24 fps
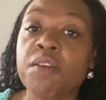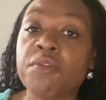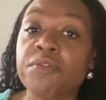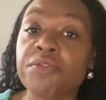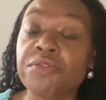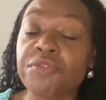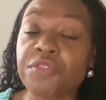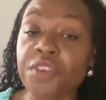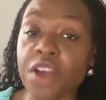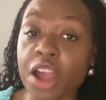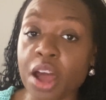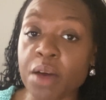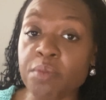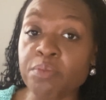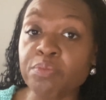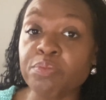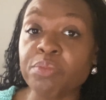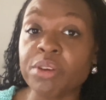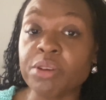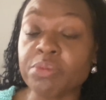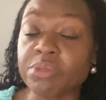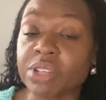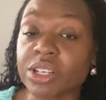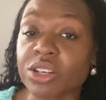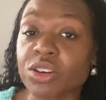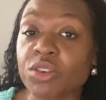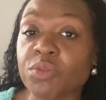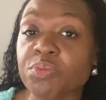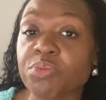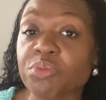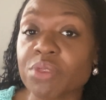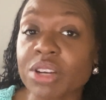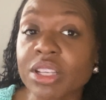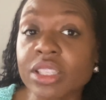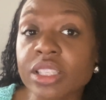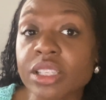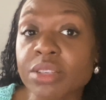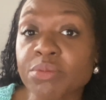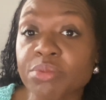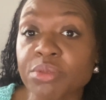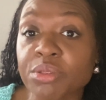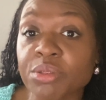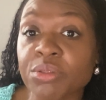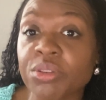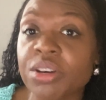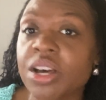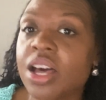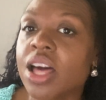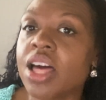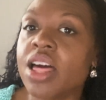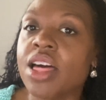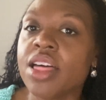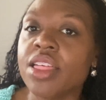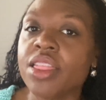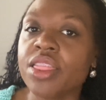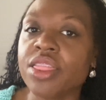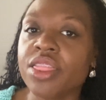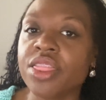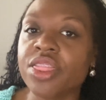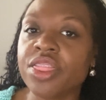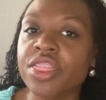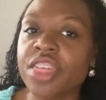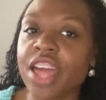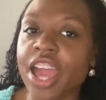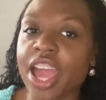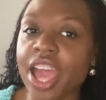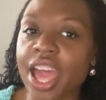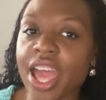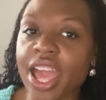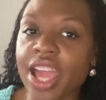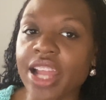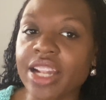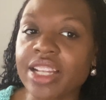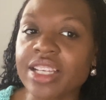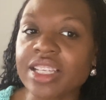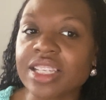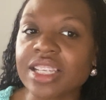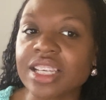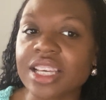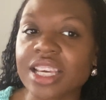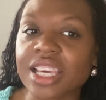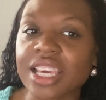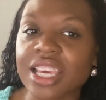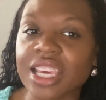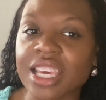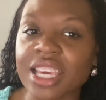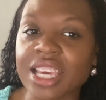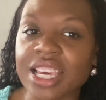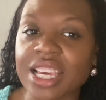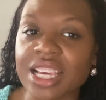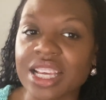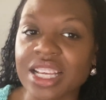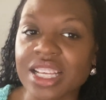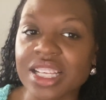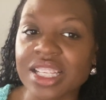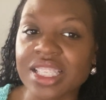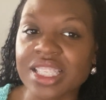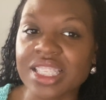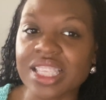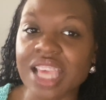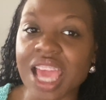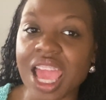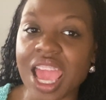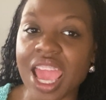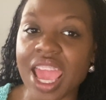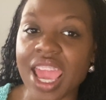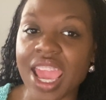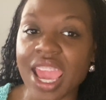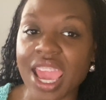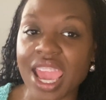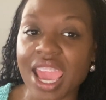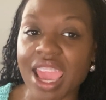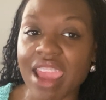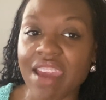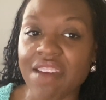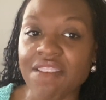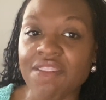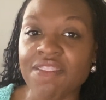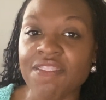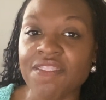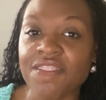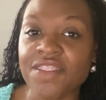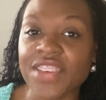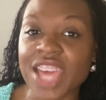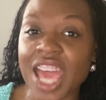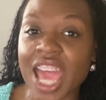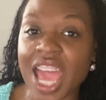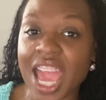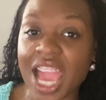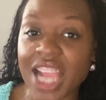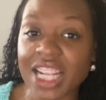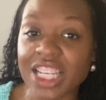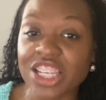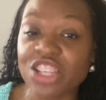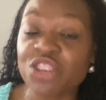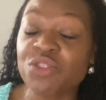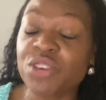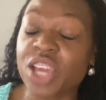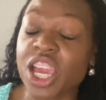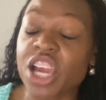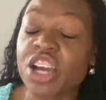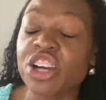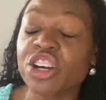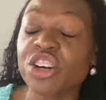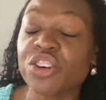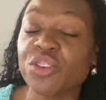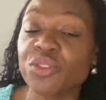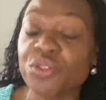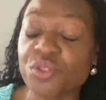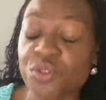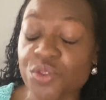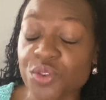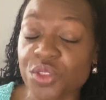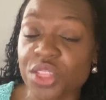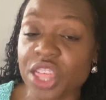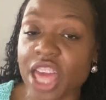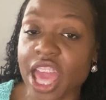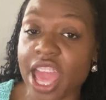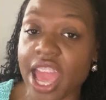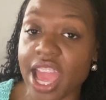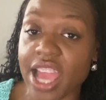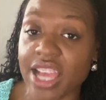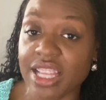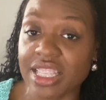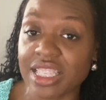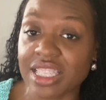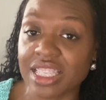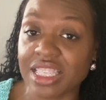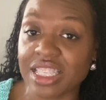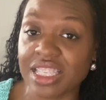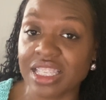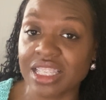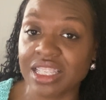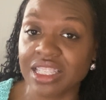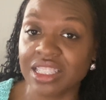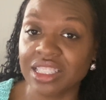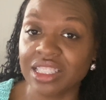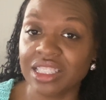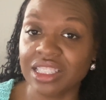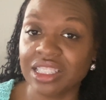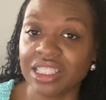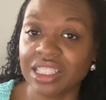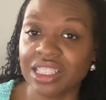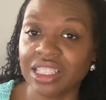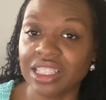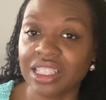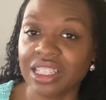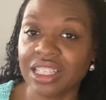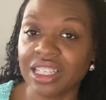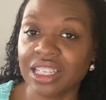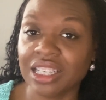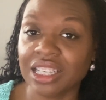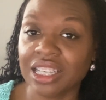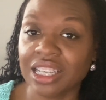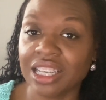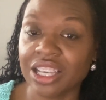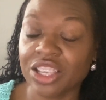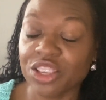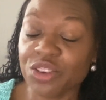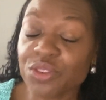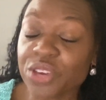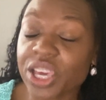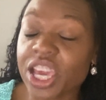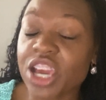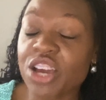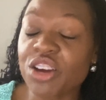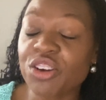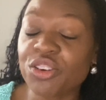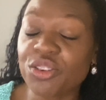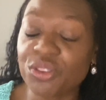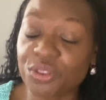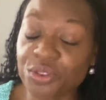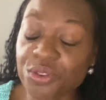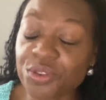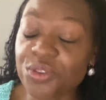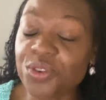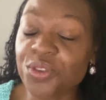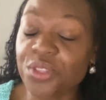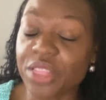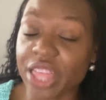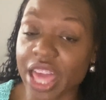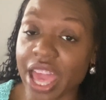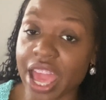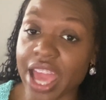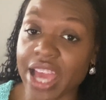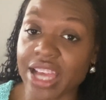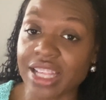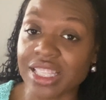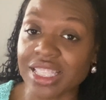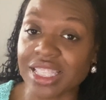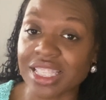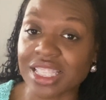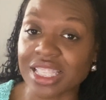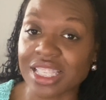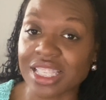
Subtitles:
from biblical principle. That is a fact. You can Google that. You can Google that.